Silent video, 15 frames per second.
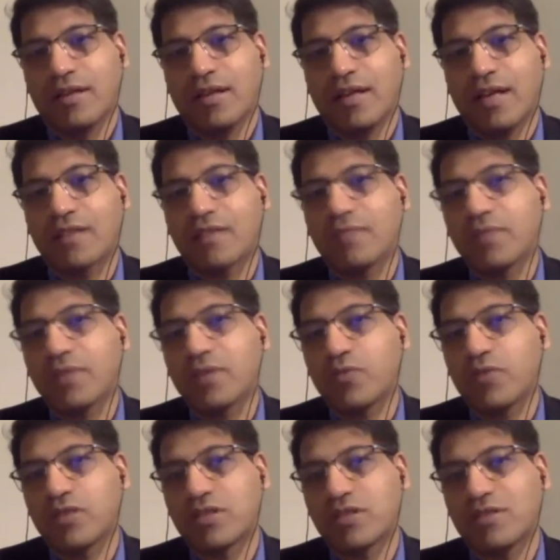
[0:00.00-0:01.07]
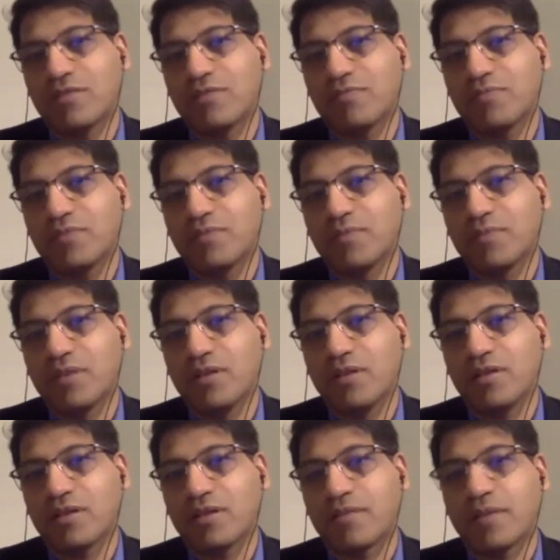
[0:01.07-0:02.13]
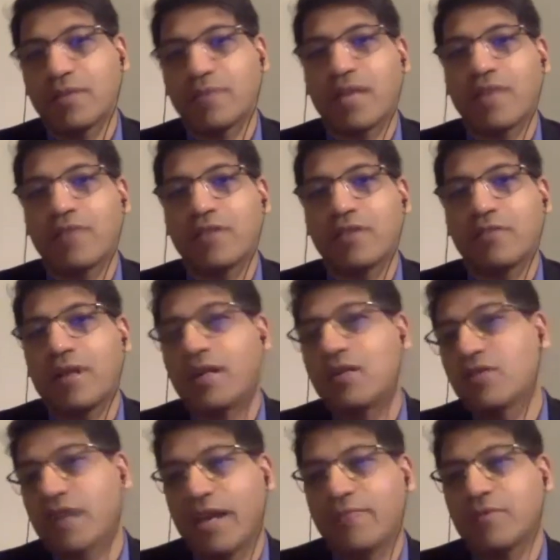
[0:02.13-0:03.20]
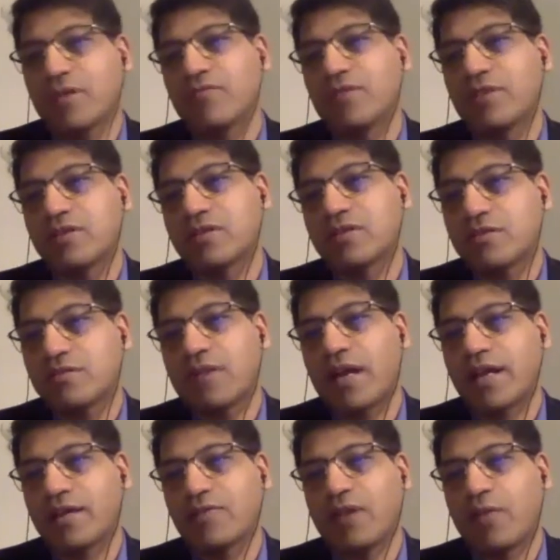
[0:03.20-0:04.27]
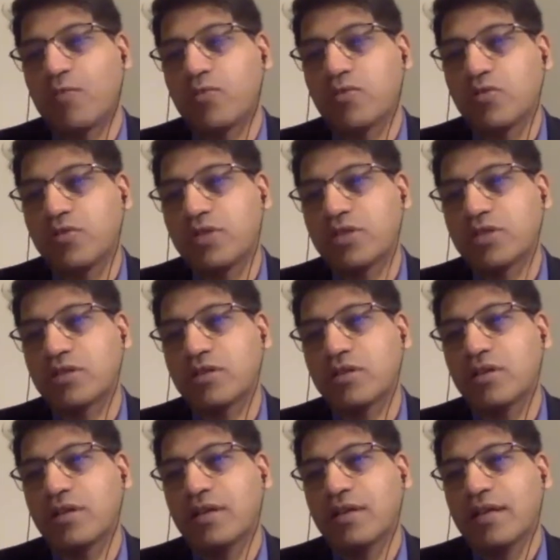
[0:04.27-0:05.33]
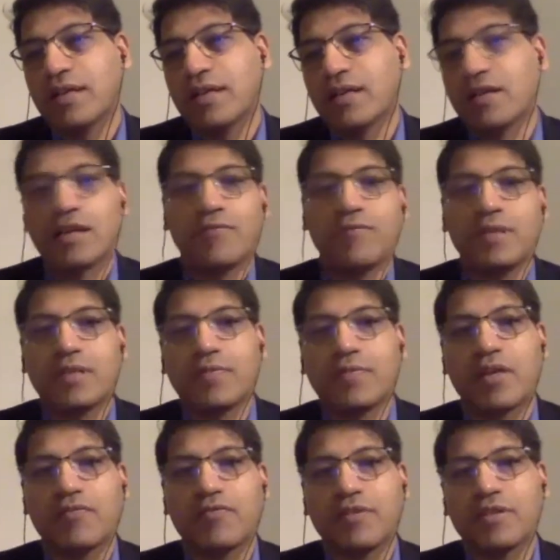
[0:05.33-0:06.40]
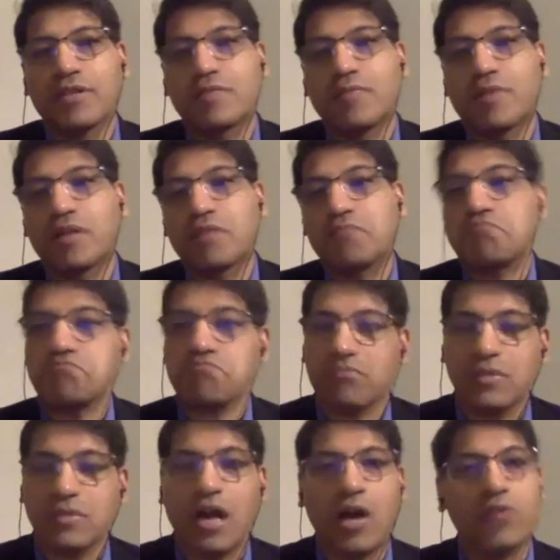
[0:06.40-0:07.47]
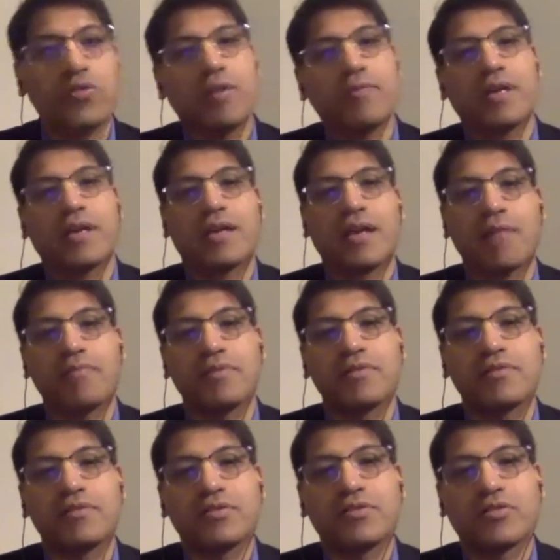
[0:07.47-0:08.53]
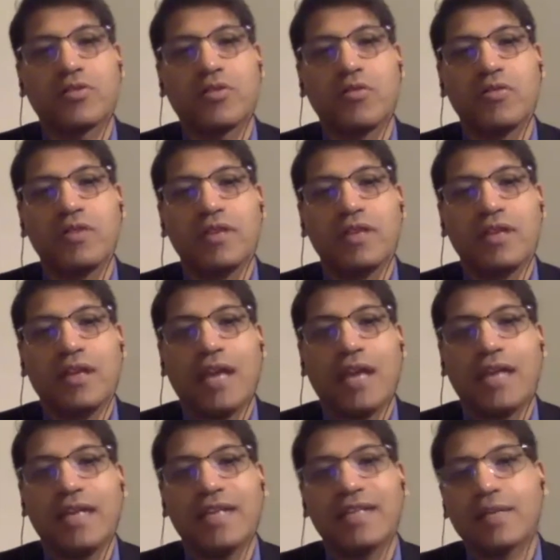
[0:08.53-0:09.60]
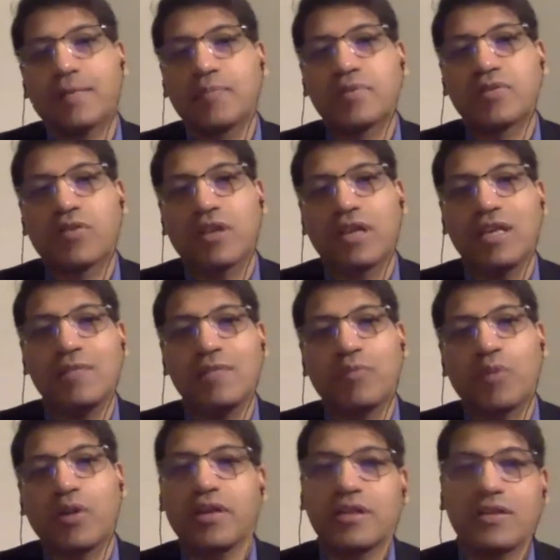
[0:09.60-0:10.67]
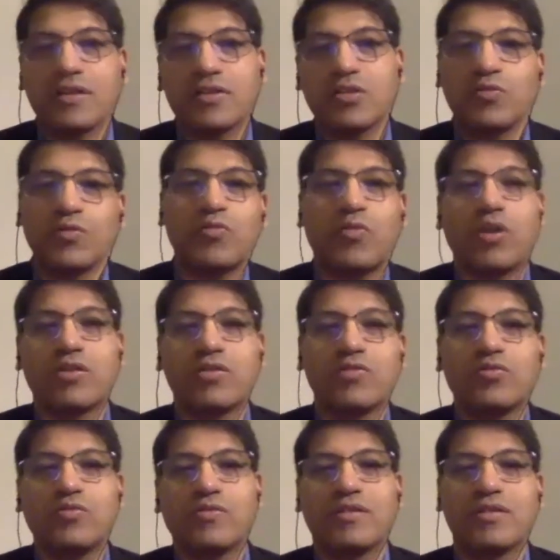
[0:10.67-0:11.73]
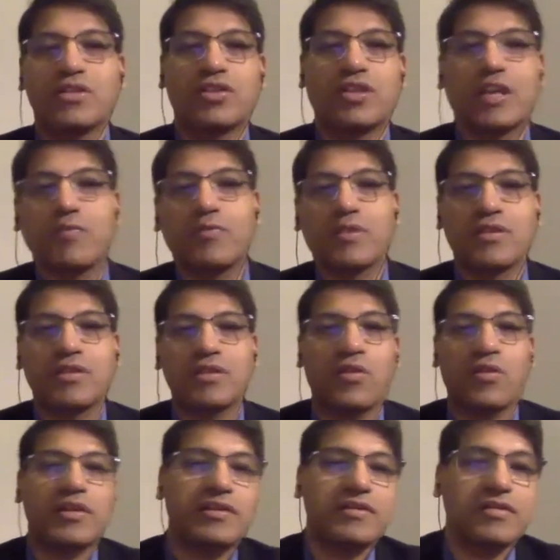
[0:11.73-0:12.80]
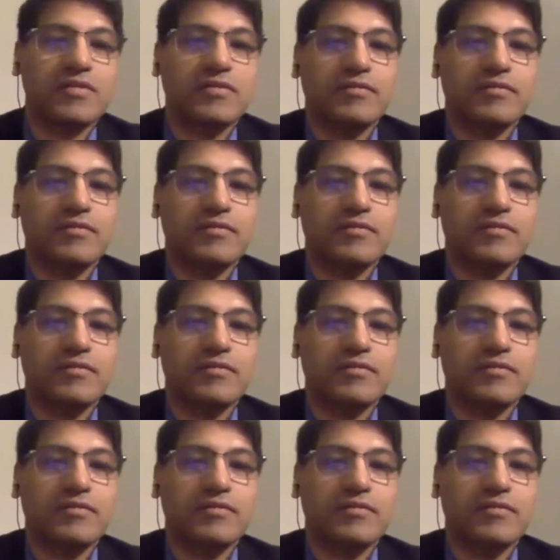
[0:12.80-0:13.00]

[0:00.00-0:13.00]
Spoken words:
That's a big question people sometimes have in their mind. Look, I'm convinced I want to go digital. It'll give me the benefits, but how do I make it happen? So any tips or any pointers you would want to share with the audience?